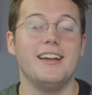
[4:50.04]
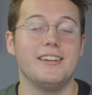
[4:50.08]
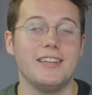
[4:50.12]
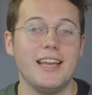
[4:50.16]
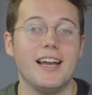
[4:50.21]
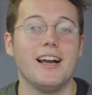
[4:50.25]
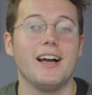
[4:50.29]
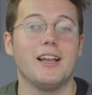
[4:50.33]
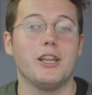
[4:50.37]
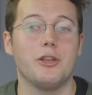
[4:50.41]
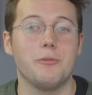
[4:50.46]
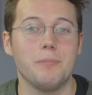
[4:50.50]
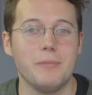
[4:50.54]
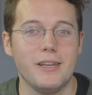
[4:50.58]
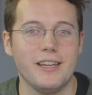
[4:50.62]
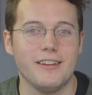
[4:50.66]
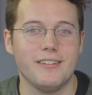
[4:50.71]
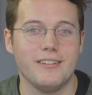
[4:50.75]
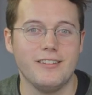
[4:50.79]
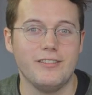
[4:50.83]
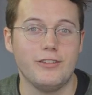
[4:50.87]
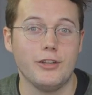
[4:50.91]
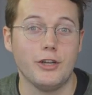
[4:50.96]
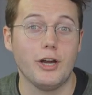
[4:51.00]
and yeah, I'll admit,
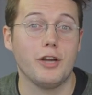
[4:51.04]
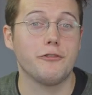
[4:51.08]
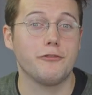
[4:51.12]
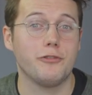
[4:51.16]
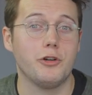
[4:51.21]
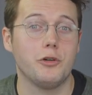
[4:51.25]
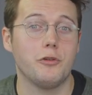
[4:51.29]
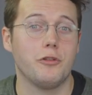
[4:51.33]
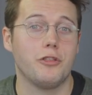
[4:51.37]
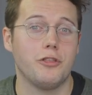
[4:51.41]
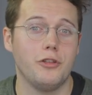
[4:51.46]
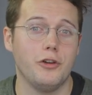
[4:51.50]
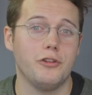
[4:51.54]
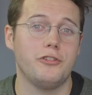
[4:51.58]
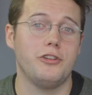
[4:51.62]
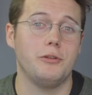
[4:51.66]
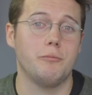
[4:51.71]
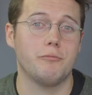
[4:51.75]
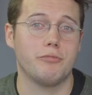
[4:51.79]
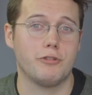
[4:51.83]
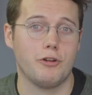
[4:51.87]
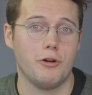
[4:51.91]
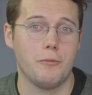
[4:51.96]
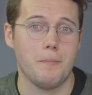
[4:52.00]
the iPhone
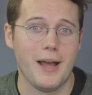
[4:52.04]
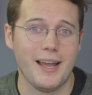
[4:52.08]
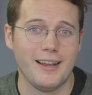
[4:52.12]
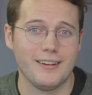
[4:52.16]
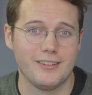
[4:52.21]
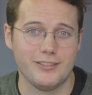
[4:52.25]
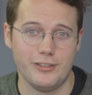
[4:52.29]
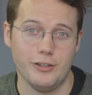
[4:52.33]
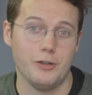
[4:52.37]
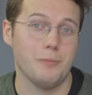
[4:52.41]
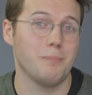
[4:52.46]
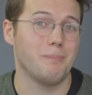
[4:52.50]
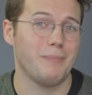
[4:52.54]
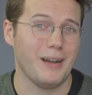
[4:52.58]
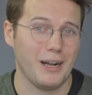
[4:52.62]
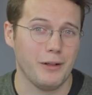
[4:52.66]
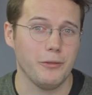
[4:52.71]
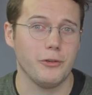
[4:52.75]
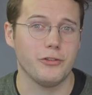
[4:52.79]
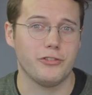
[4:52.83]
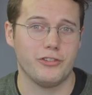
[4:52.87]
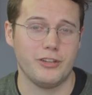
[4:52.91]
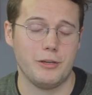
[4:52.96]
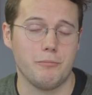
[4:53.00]
thirteen Pro Max at
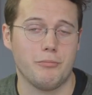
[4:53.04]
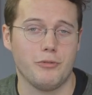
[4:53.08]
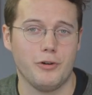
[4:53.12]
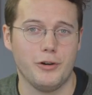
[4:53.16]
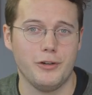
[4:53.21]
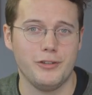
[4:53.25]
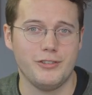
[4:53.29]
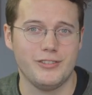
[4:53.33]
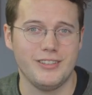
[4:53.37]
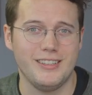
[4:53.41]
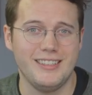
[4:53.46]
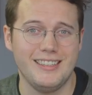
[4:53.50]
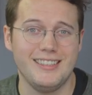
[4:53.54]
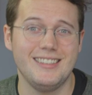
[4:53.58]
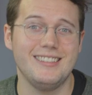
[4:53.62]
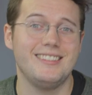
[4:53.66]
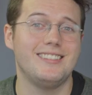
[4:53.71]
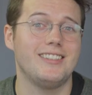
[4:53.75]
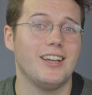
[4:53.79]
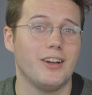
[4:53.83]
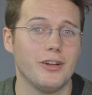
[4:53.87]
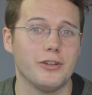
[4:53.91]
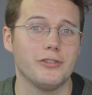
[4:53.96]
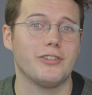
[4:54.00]
about the same price
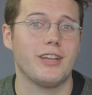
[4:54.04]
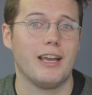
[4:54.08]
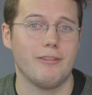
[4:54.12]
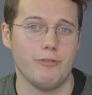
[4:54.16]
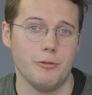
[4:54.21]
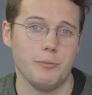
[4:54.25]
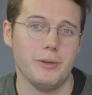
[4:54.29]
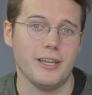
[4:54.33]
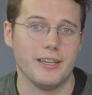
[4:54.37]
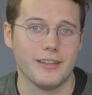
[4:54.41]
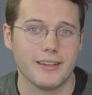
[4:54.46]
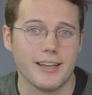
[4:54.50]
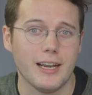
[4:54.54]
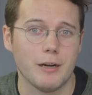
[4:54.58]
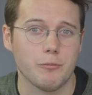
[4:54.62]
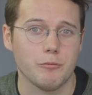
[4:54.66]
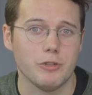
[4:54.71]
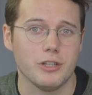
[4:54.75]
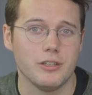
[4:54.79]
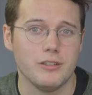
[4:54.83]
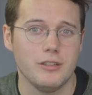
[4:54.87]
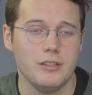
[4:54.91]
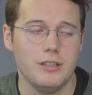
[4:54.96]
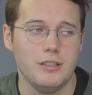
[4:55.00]
does have a better
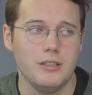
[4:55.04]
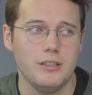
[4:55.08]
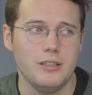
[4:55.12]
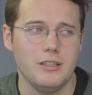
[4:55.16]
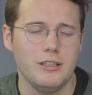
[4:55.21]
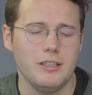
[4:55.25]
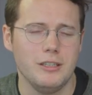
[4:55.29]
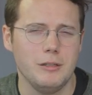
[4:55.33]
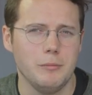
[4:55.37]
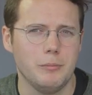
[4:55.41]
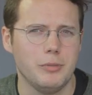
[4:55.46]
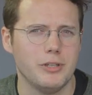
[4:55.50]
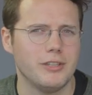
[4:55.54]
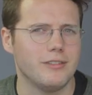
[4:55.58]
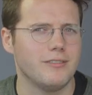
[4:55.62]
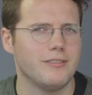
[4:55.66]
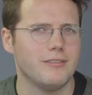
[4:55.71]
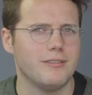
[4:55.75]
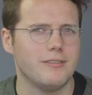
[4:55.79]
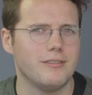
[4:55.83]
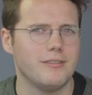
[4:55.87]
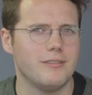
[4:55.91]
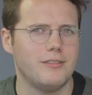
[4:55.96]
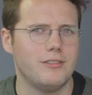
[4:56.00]
camera. But
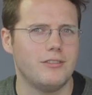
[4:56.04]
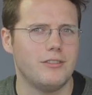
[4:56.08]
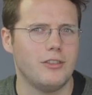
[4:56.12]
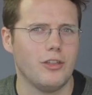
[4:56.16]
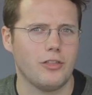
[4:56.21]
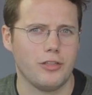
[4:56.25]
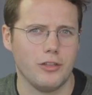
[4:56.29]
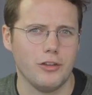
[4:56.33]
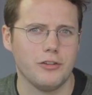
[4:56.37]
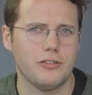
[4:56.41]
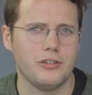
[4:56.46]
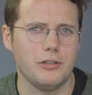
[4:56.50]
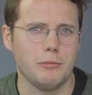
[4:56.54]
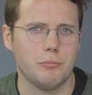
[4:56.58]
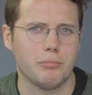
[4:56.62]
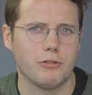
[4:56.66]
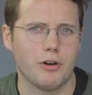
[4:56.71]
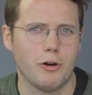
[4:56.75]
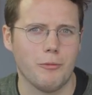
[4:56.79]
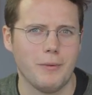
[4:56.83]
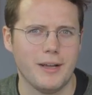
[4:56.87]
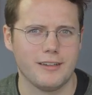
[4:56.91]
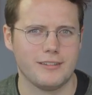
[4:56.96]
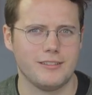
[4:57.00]
the thirteen
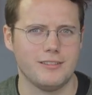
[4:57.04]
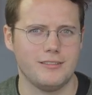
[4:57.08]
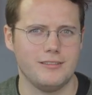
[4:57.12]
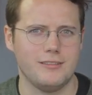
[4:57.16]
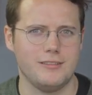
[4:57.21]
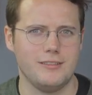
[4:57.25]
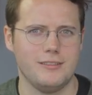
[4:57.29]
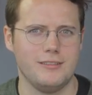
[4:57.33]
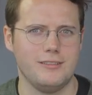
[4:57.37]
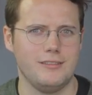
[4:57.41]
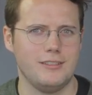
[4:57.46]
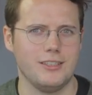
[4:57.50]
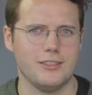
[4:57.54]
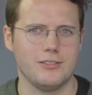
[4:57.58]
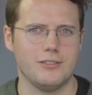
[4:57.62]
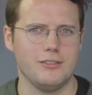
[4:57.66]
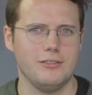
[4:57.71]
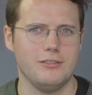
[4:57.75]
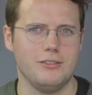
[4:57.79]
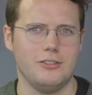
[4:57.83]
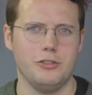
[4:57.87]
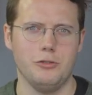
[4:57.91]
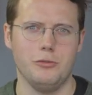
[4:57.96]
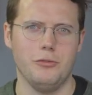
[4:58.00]
Pro Max
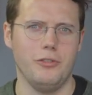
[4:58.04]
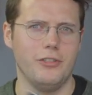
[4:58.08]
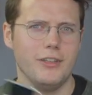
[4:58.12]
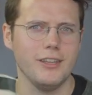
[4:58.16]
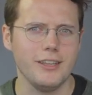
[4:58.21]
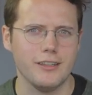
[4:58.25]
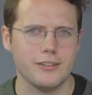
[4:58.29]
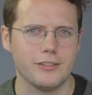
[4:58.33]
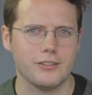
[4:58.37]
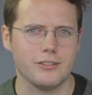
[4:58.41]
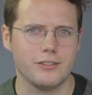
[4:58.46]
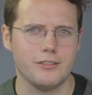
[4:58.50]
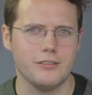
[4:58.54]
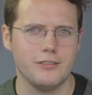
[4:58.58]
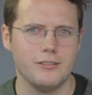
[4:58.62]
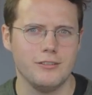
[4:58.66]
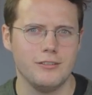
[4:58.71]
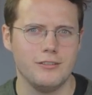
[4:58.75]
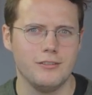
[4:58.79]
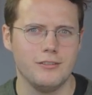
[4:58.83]
doesn't do this.